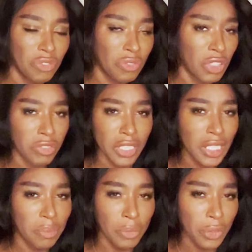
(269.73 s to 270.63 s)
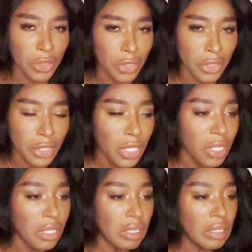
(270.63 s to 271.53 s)
reveling in murder
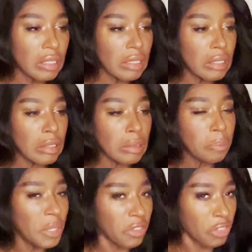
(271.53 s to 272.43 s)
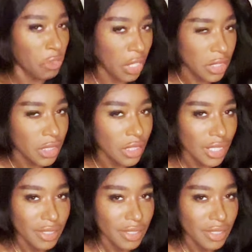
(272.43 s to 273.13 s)
a bit of a rest.